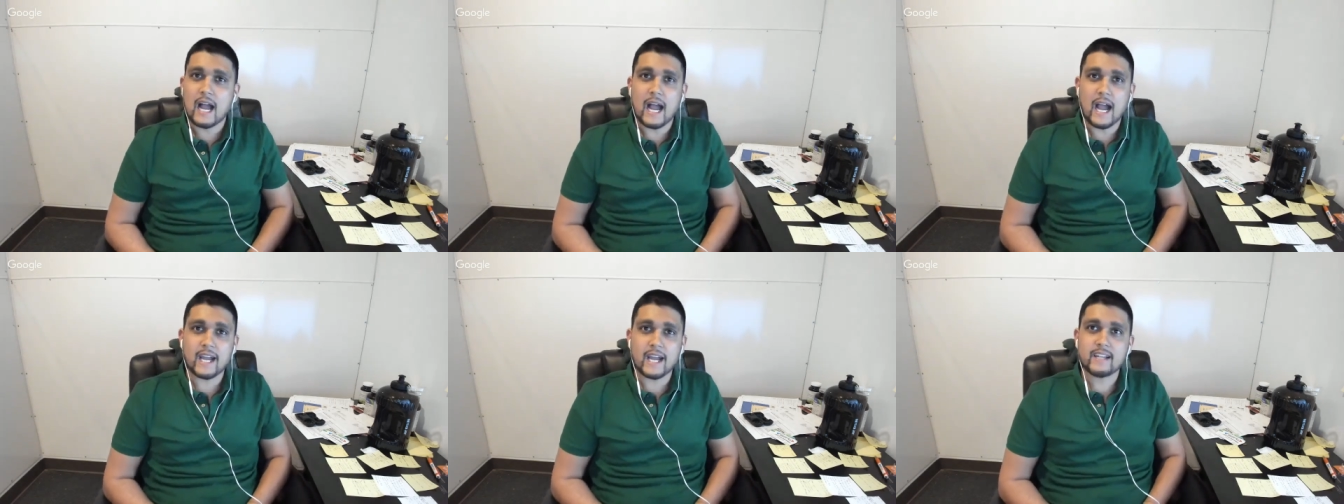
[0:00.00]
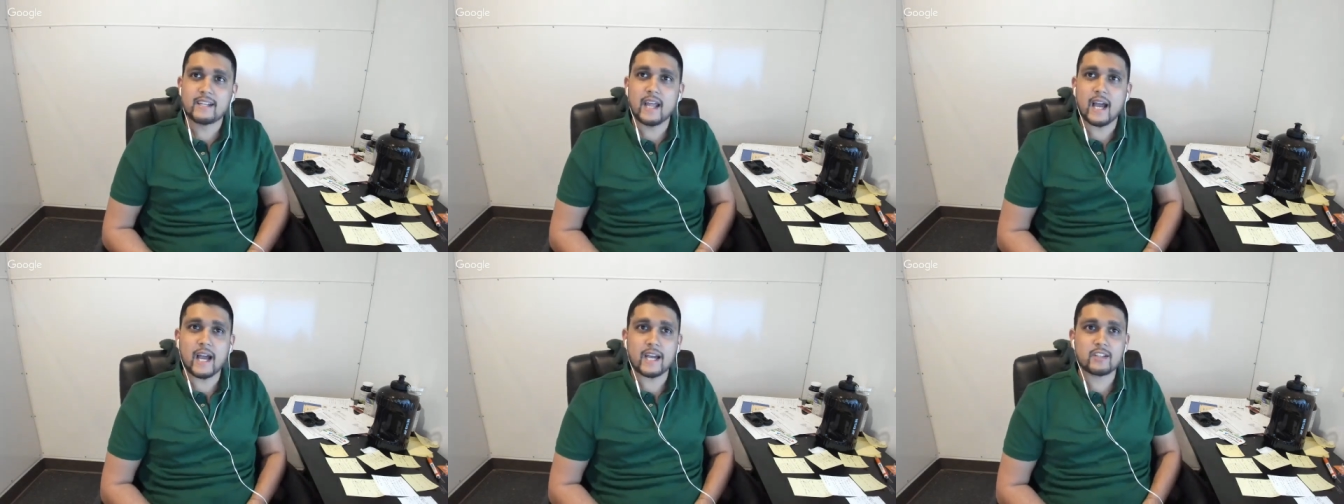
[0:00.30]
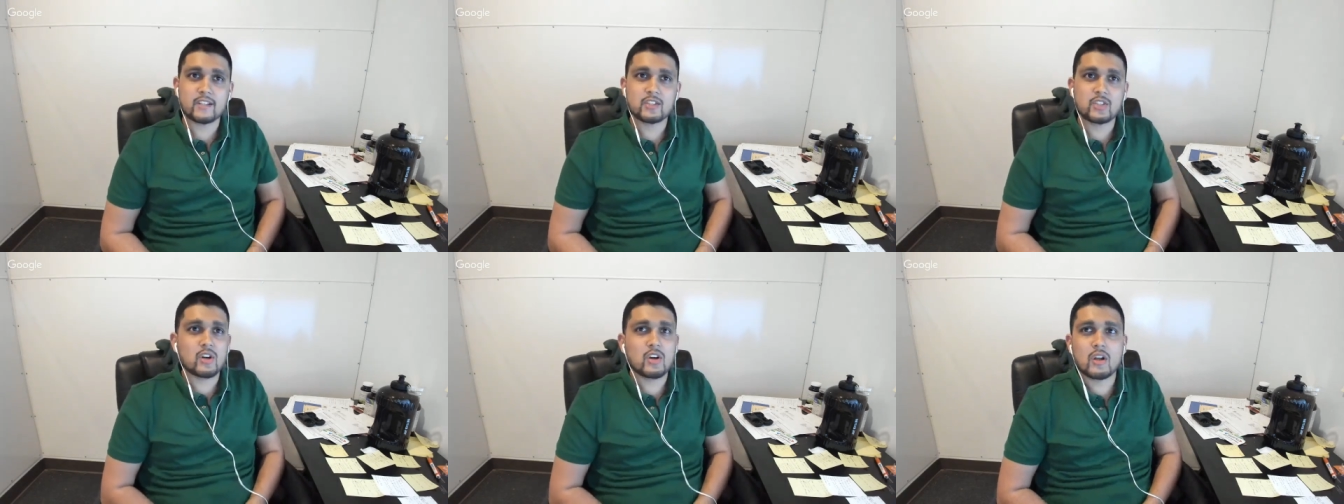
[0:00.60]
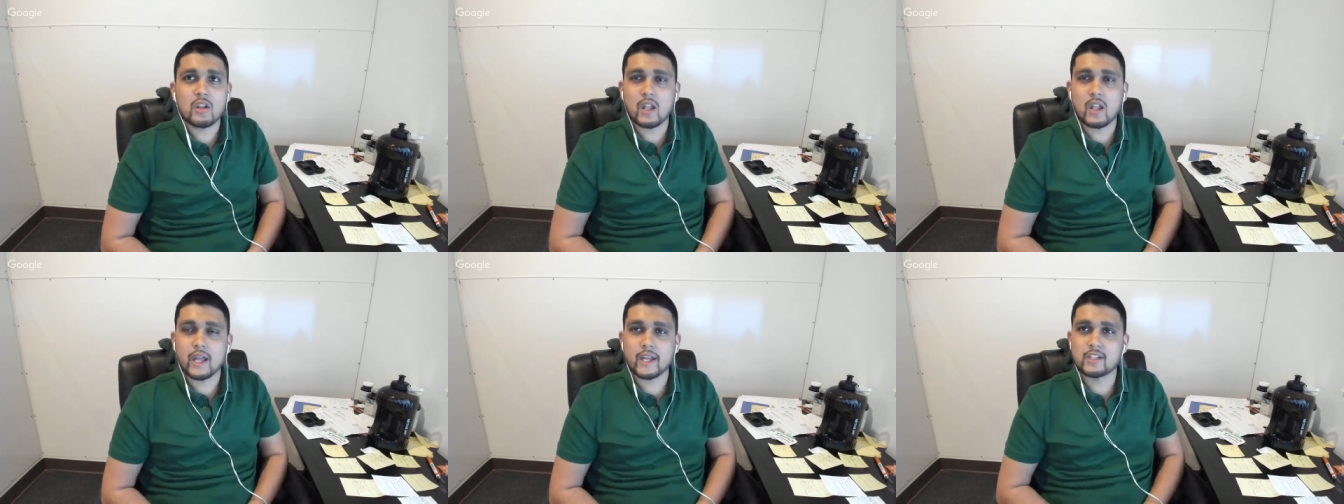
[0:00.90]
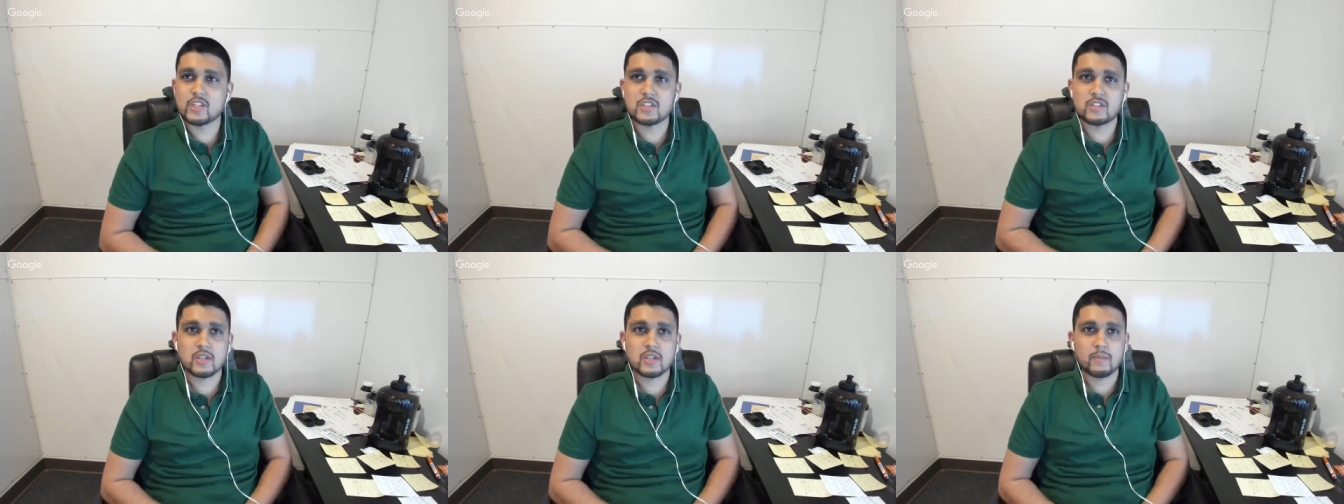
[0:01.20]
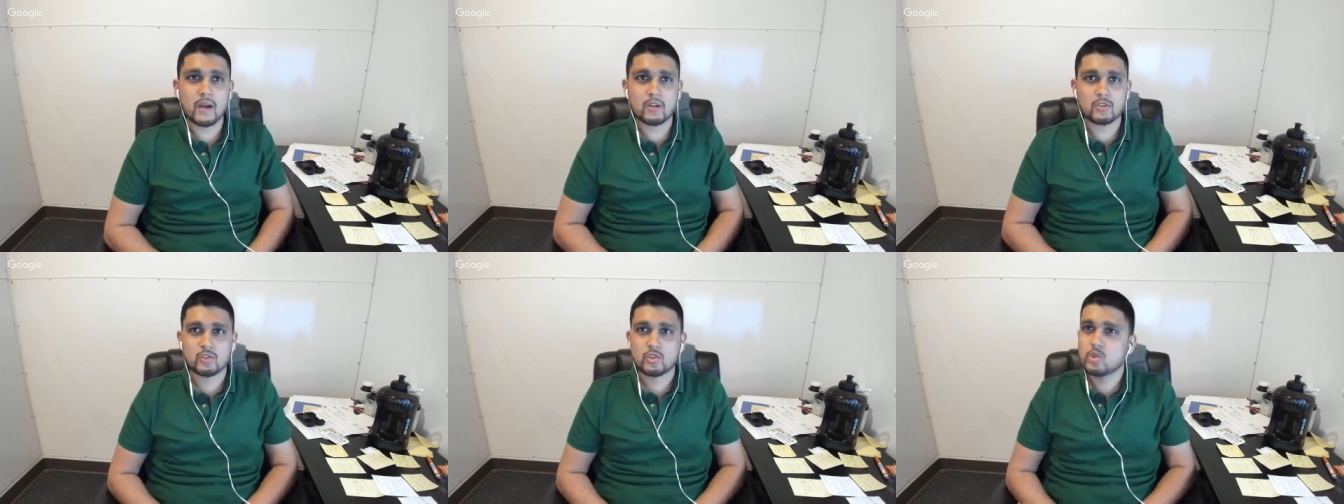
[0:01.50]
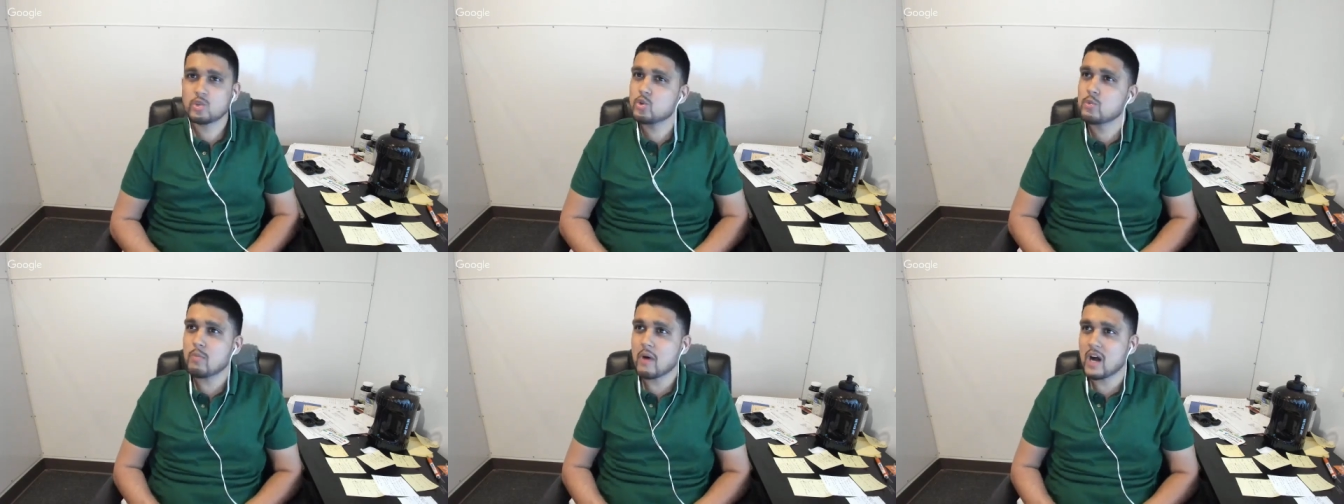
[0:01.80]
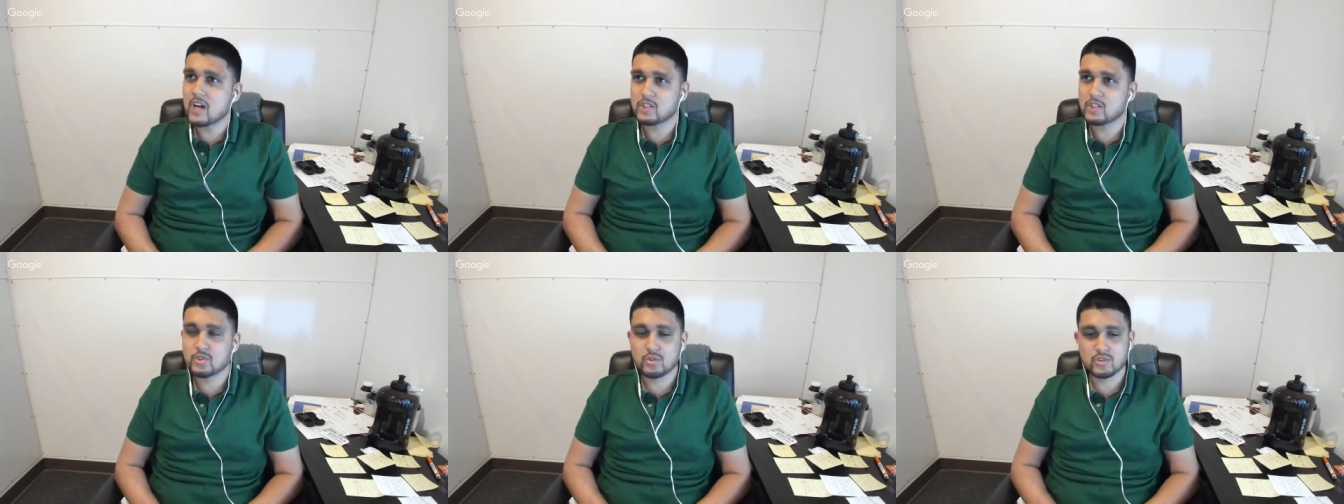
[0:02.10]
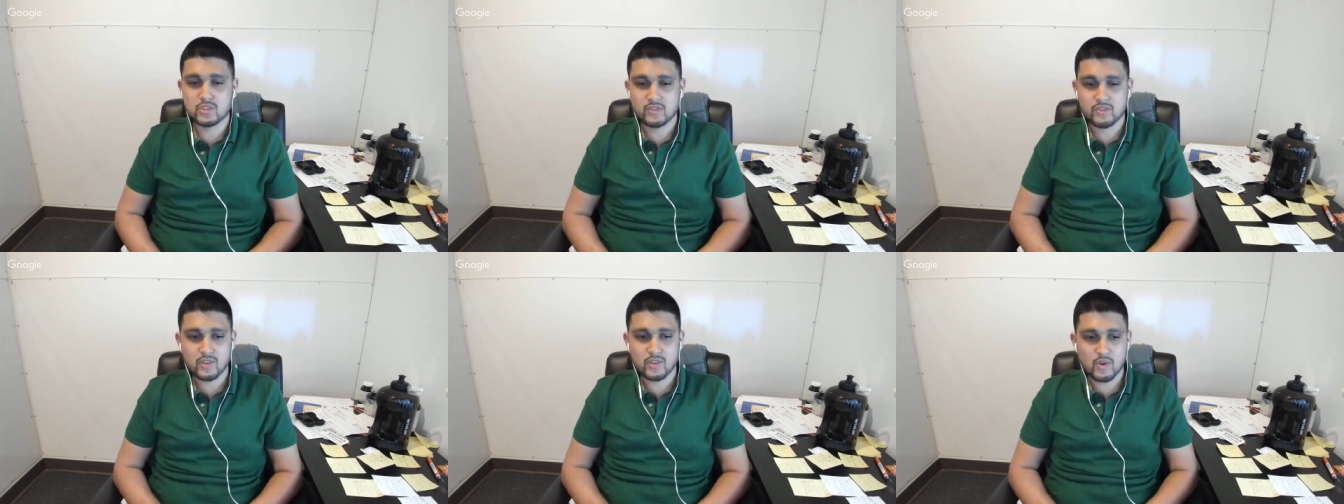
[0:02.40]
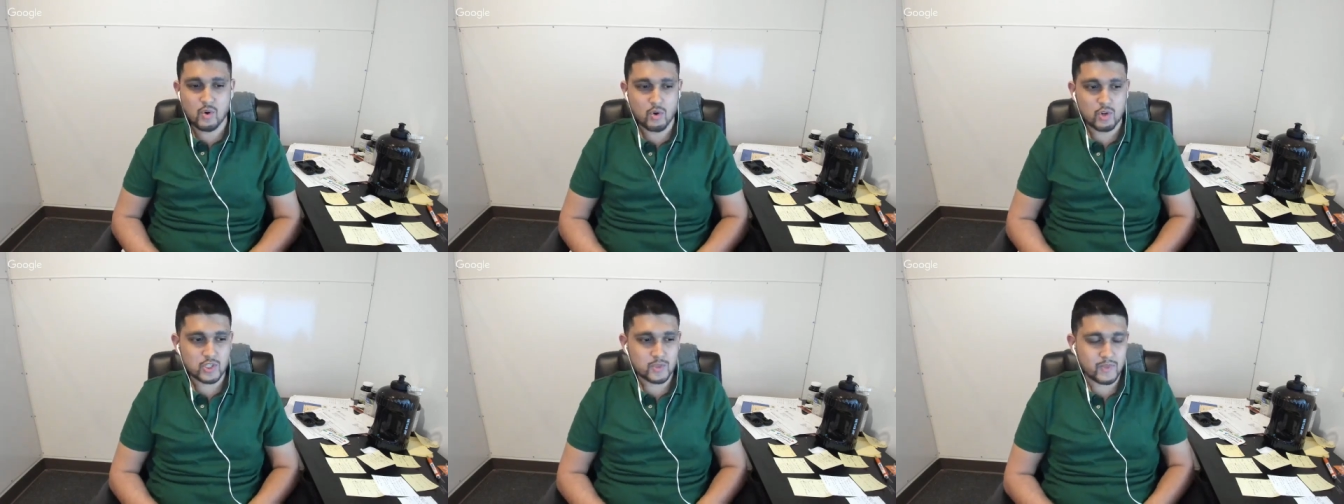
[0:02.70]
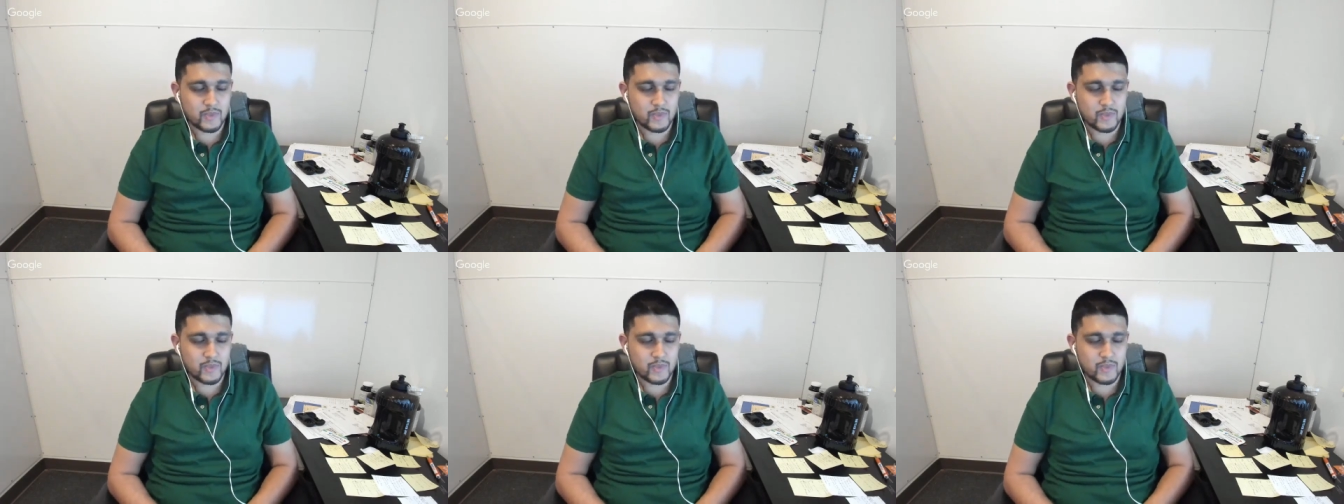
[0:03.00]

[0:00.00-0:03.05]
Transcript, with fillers: I, I took like just about two modules of the course